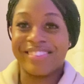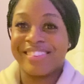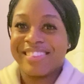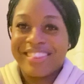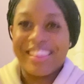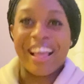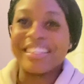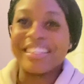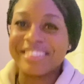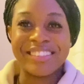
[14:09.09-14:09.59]

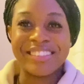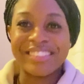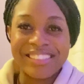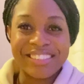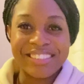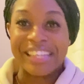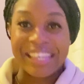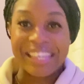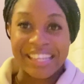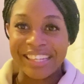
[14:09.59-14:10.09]
That's just
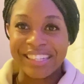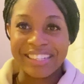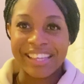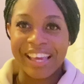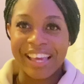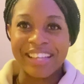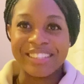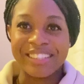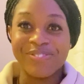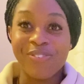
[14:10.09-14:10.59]
it,
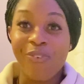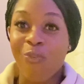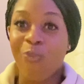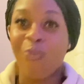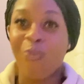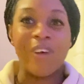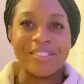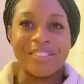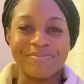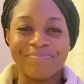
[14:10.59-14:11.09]
guys. For
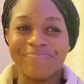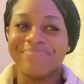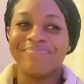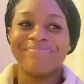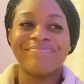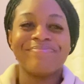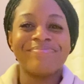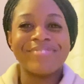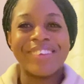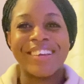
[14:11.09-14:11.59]
what?
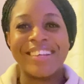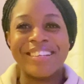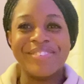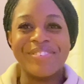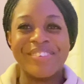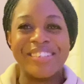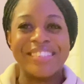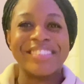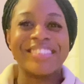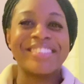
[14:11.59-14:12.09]

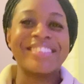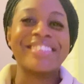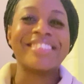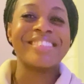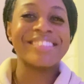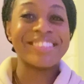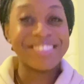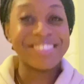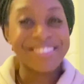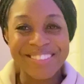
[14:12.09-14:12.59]
Anyways,
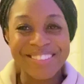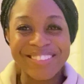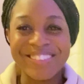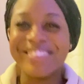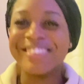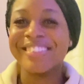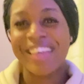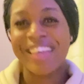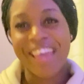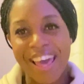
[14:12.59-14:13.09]
so
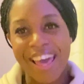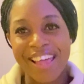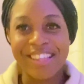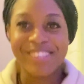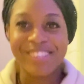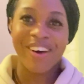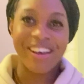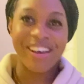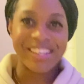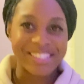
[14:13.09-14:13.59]
yeah, that's
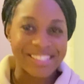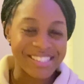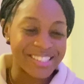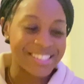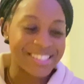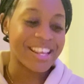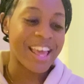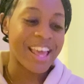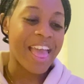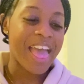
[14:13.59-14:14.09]
what I
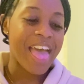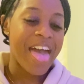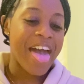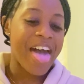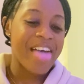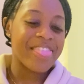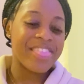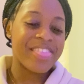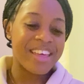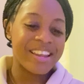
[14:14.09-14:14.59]
did.
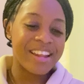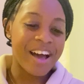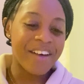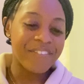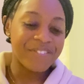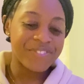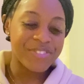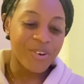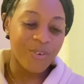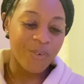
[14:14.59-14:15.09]
Then
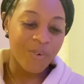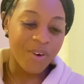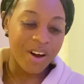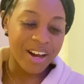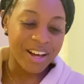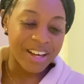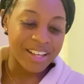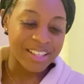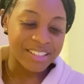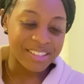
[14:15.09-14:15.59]

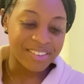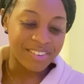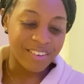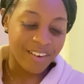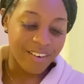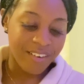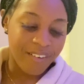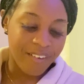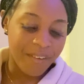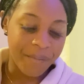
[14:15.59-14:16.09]
afterwards,
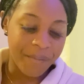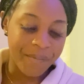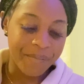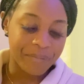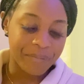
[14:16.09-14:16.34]
I